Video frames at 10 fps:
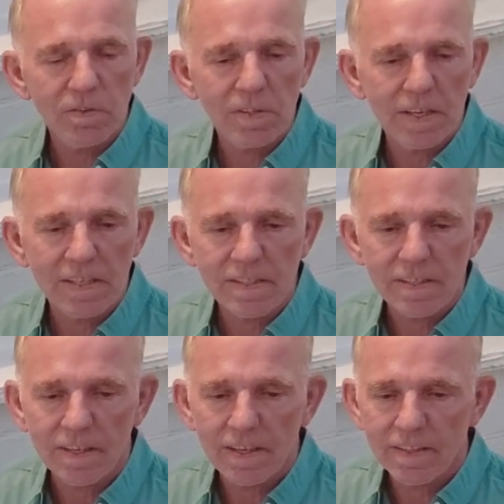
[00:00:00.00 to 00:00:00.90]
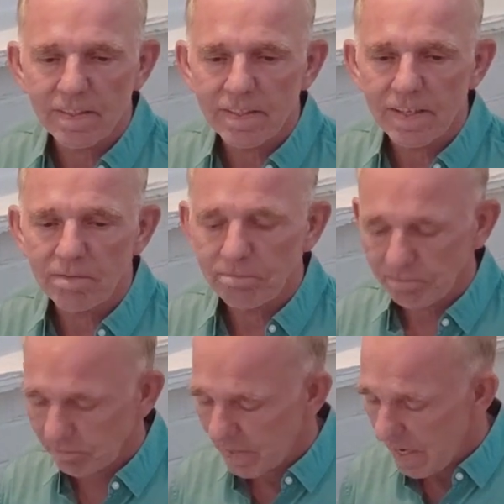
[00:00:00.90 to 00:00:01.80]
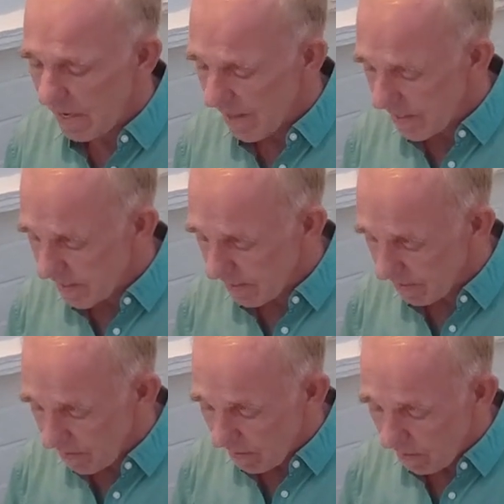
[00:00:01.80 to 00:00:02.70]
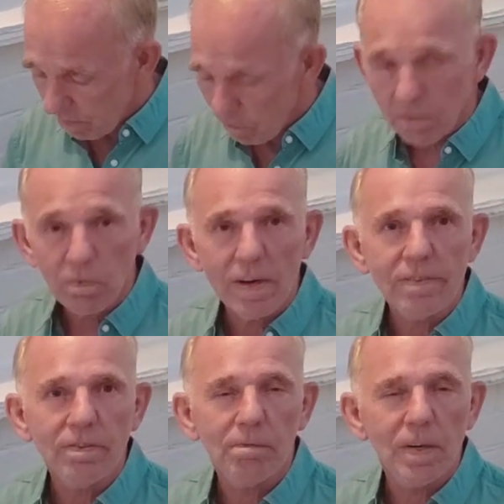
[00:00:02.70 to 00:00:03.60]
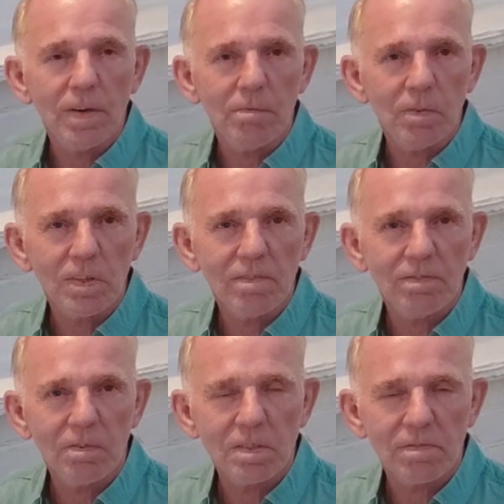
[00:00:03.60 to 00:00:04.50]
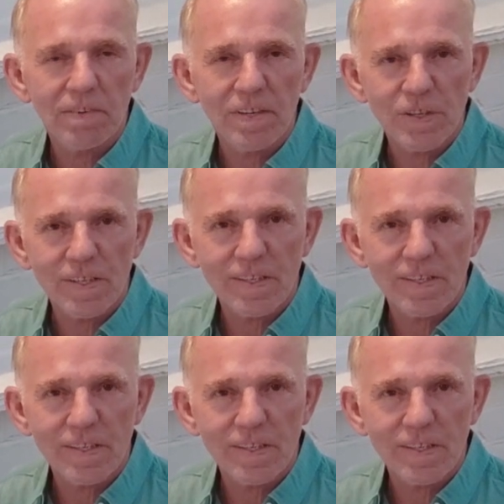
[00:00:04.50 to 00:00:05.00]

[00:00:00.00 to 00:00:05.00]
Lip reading: few days. And yeah, that's it. What a wonderful meal. I'm looking forward to finishing